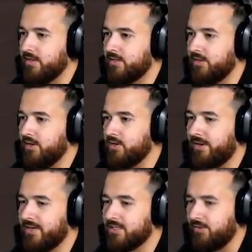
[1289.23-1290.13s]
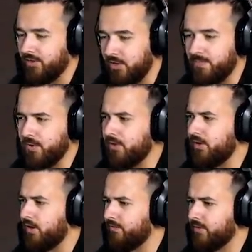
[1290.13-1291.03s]
So you're not cursed, you're in a good
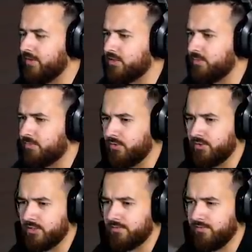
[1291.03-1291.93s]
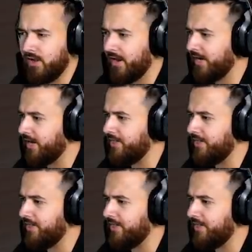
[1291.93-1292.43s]
mood. Hopefully this should brew just fine.